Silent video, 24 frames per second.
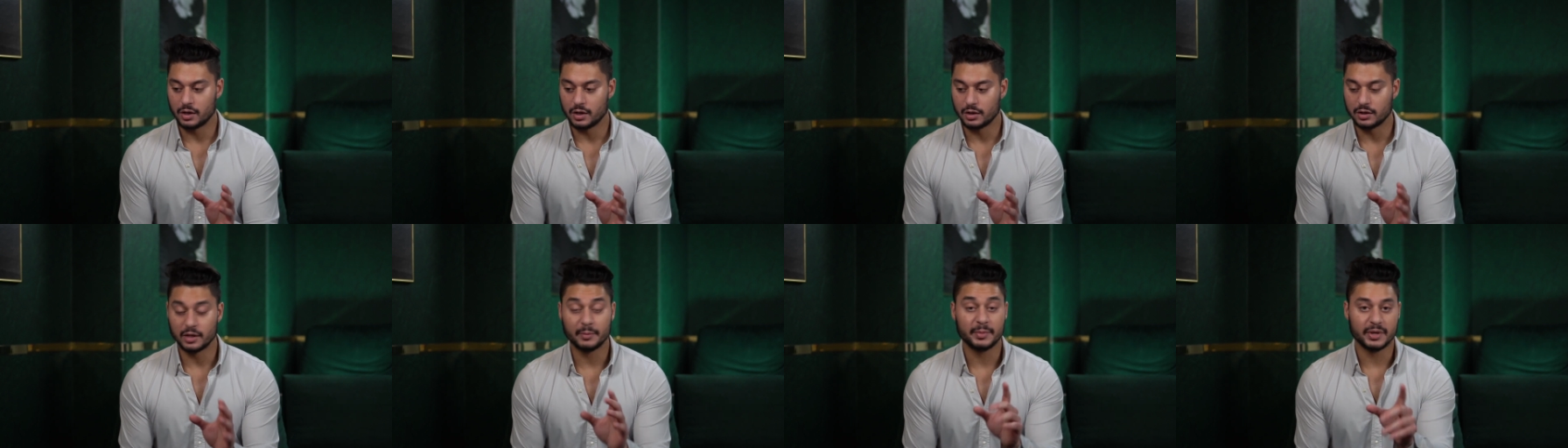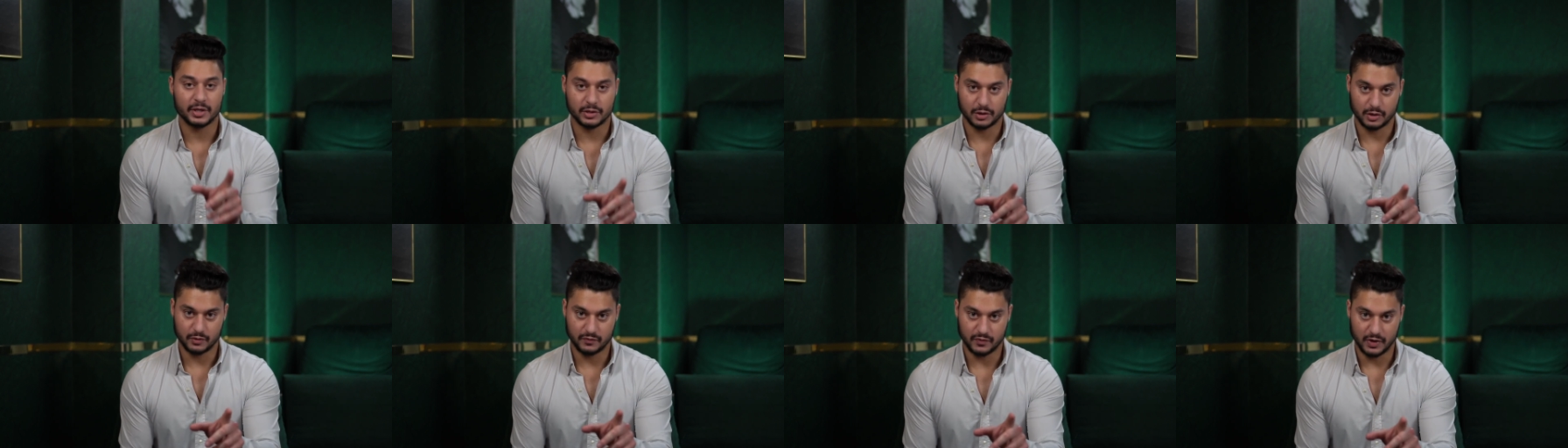Let me
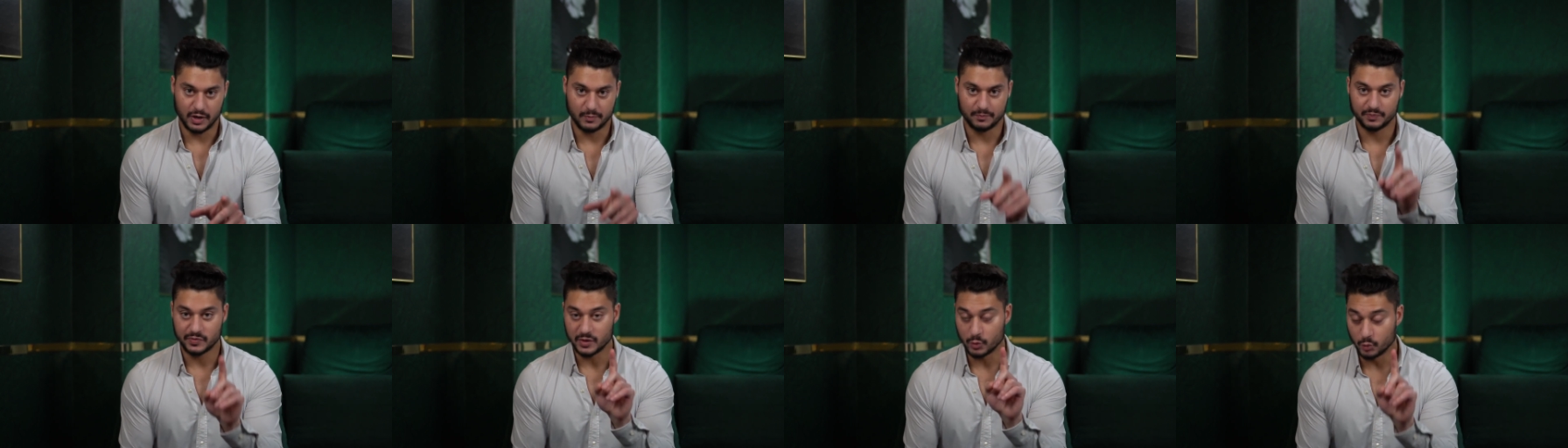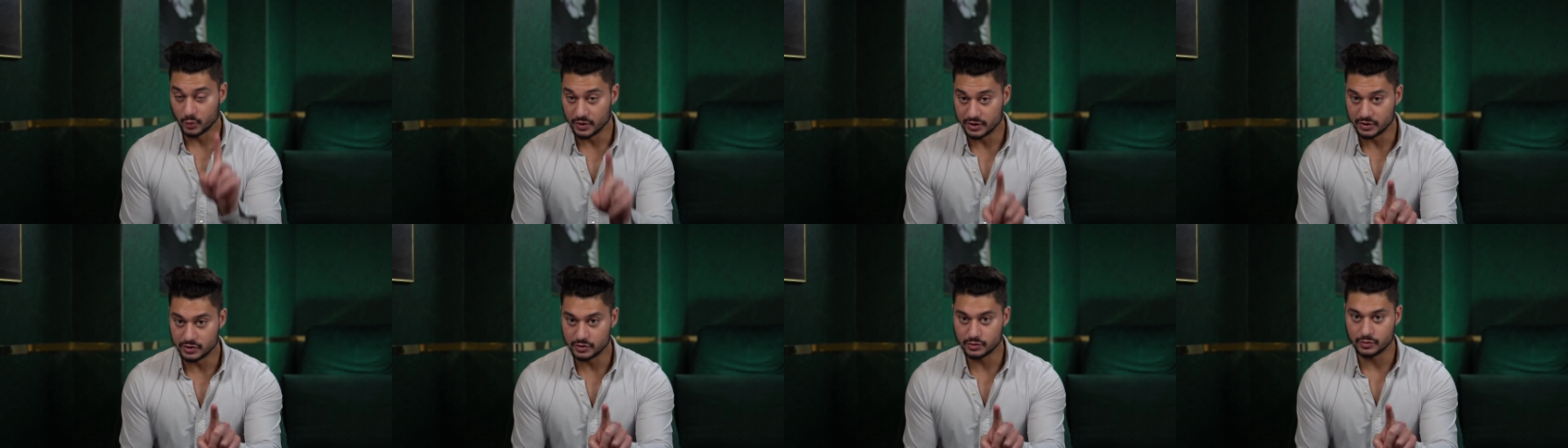clarify.
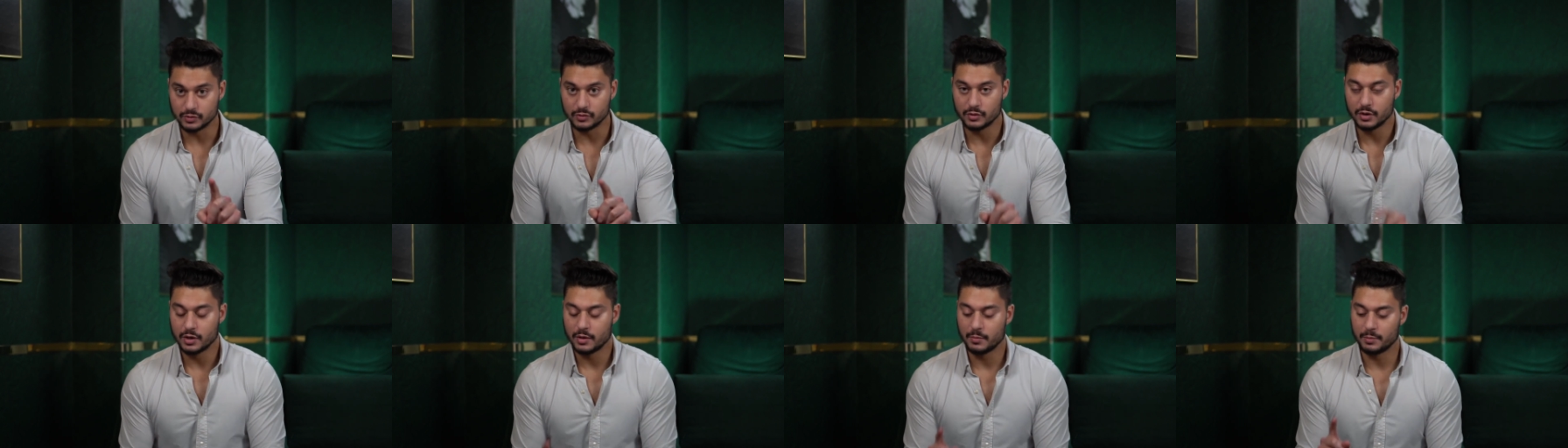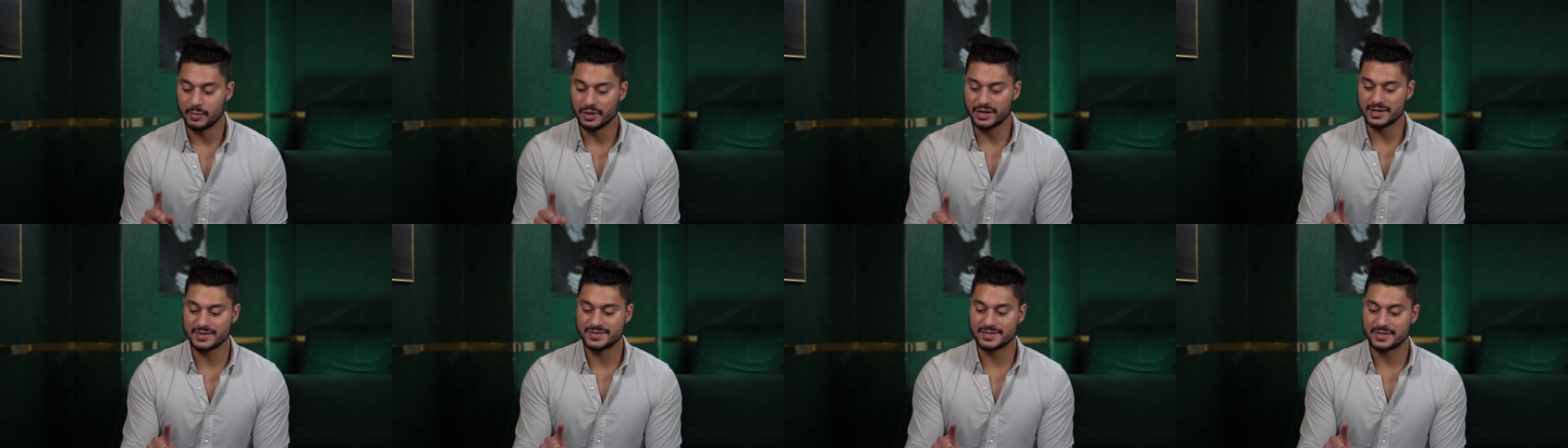We do,
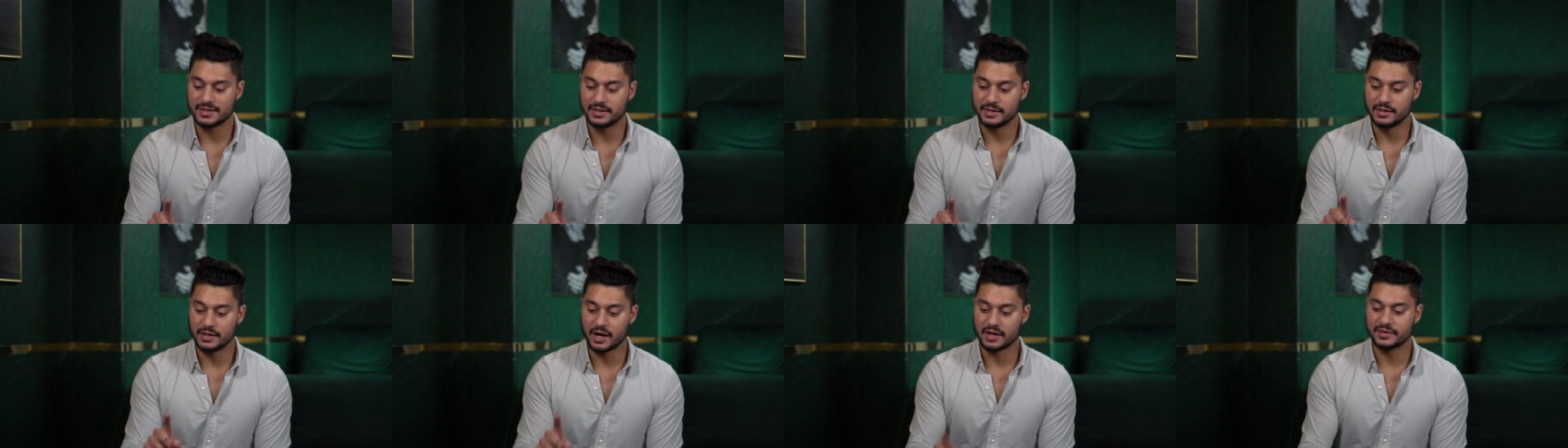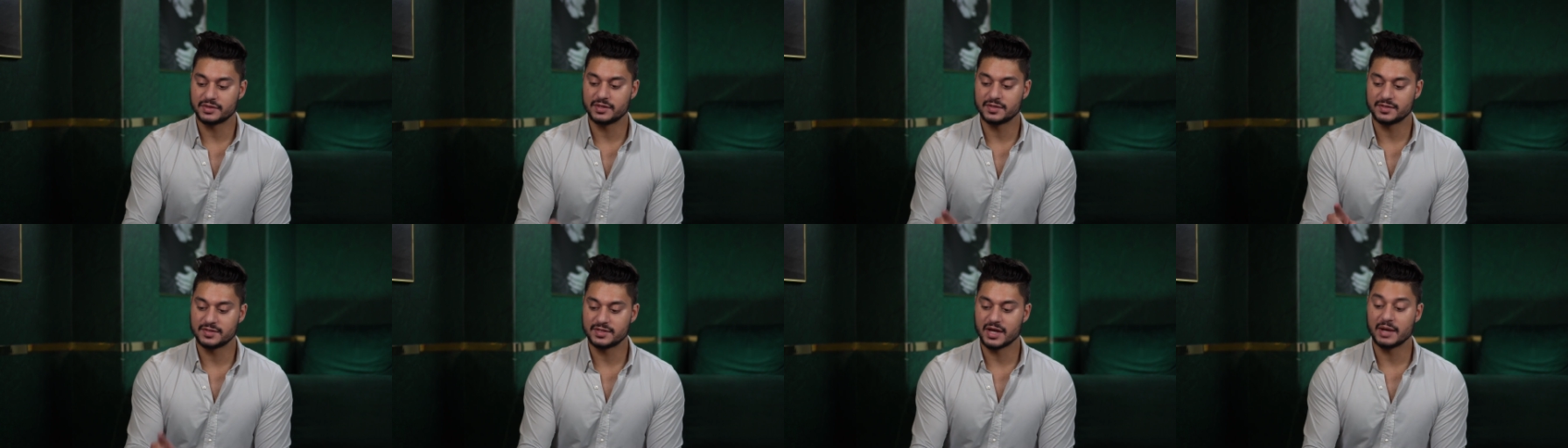but it's
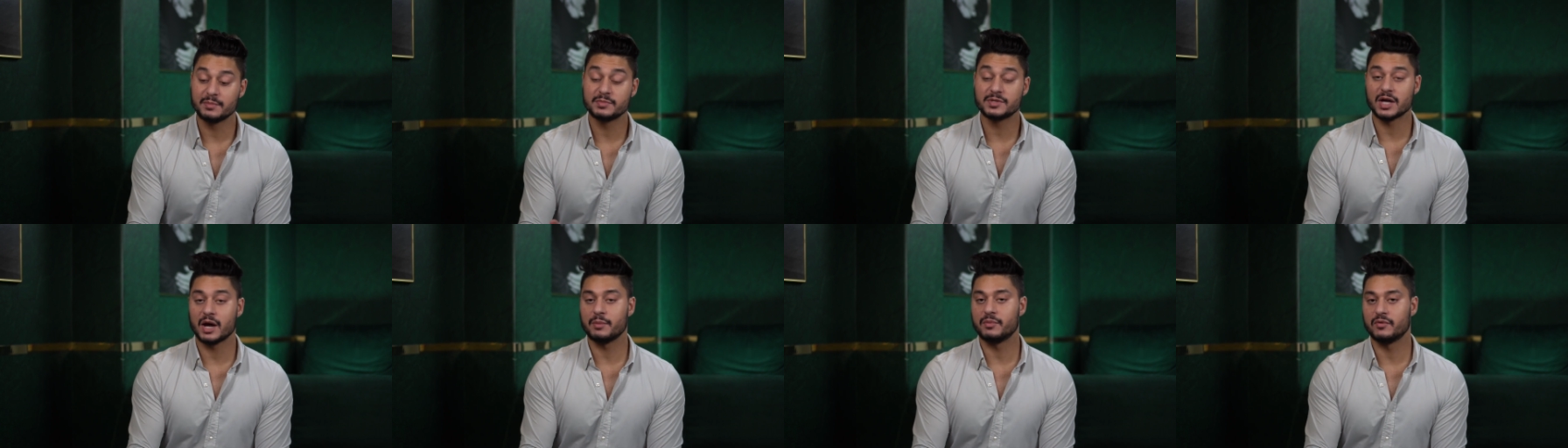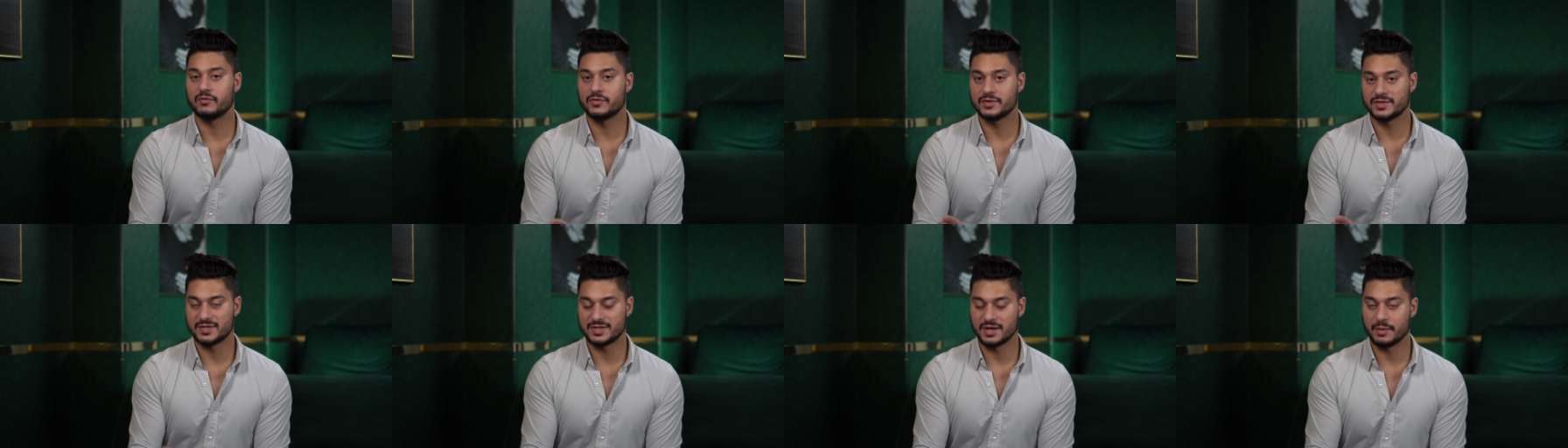not the same type
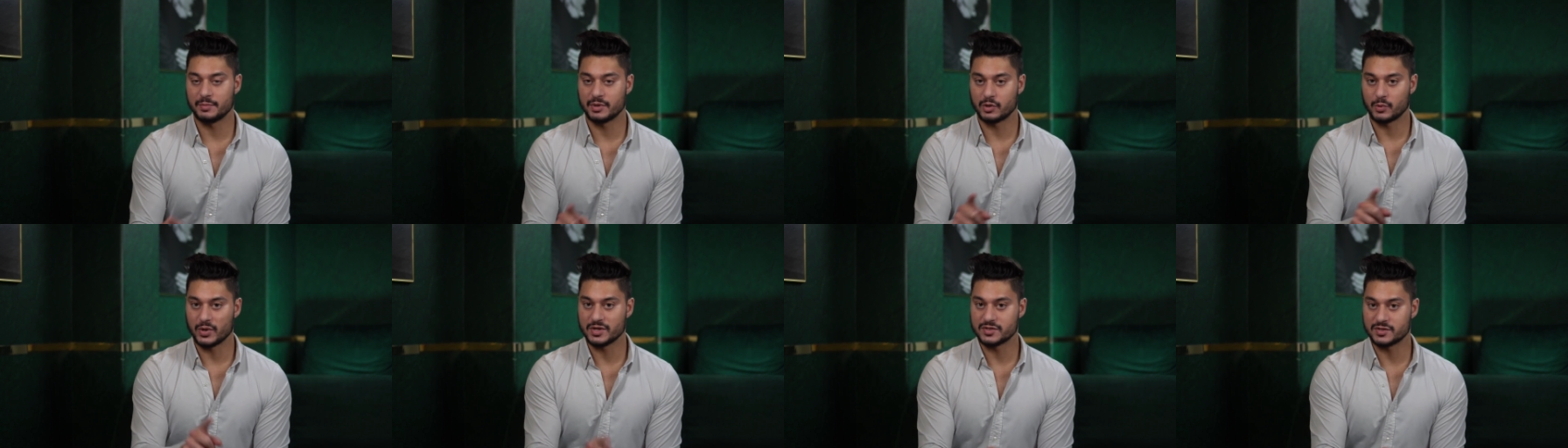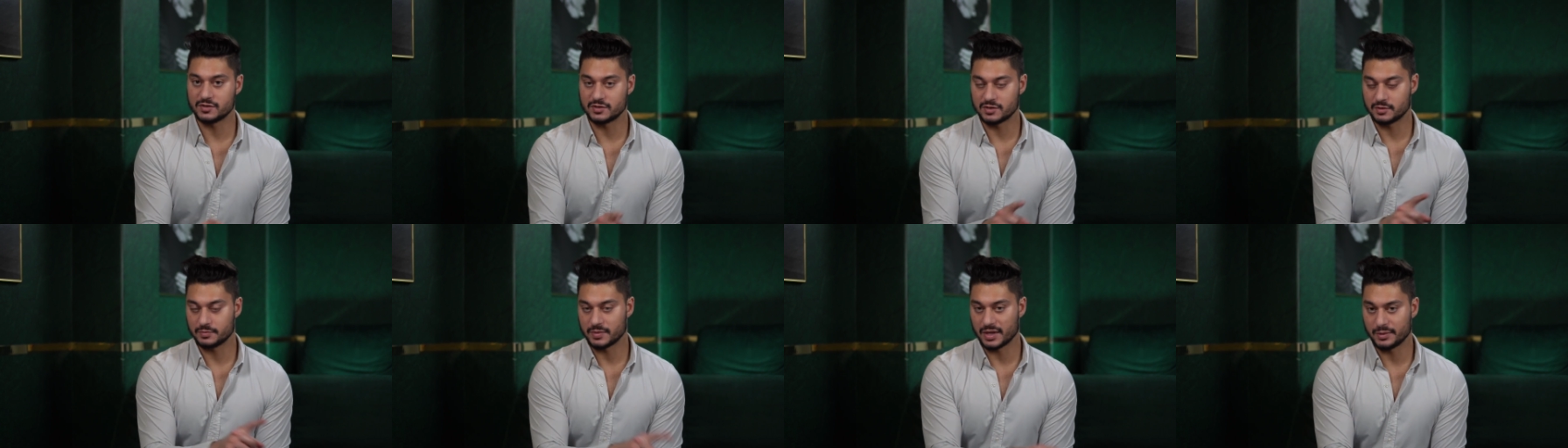of systemic
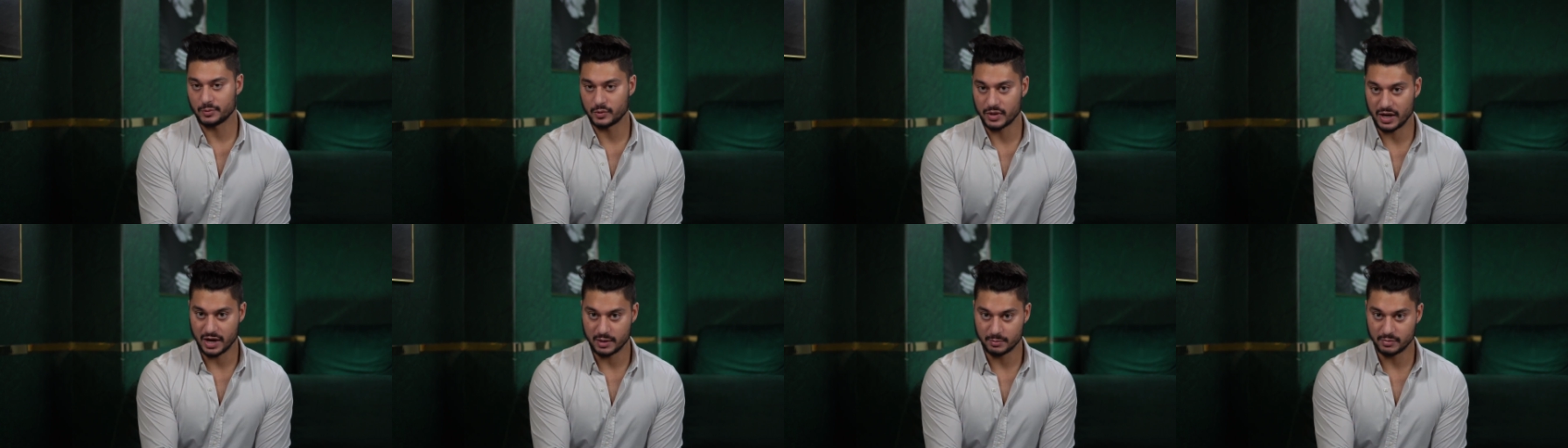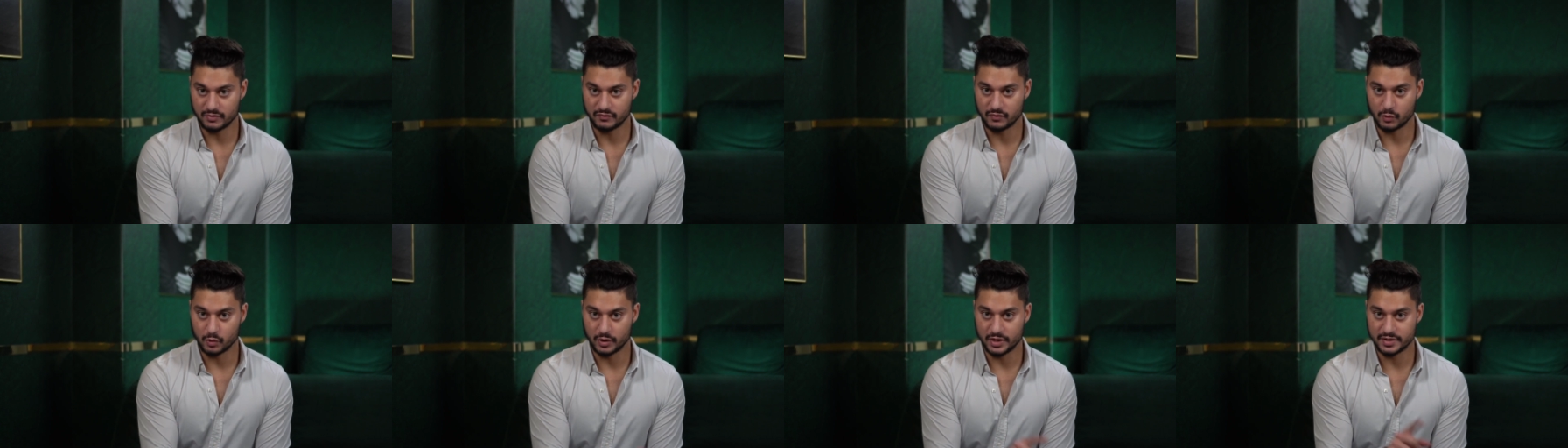racism that we had
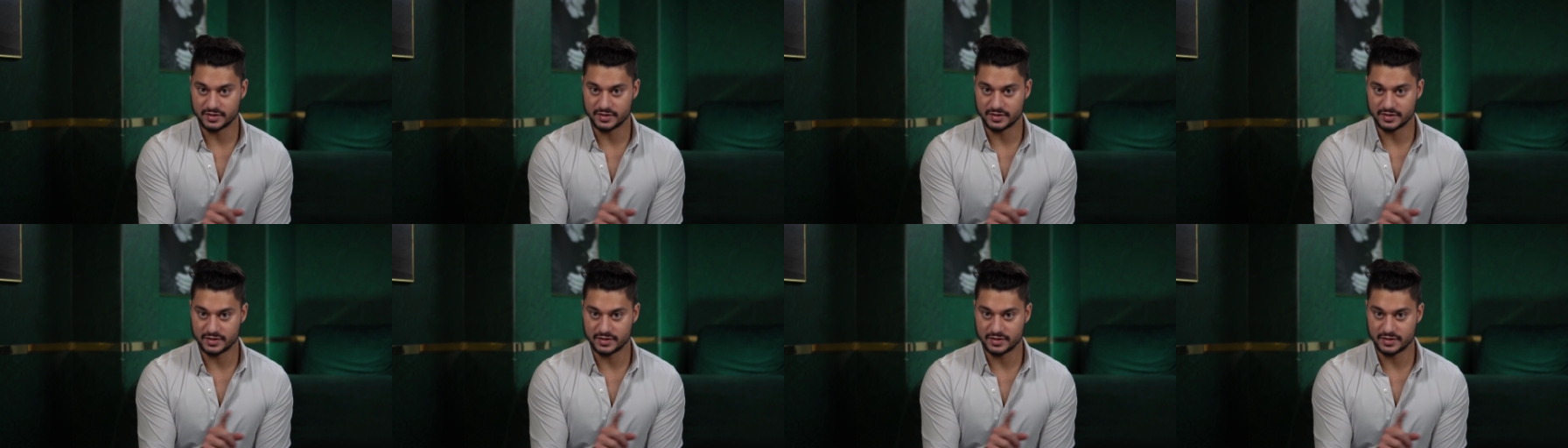before.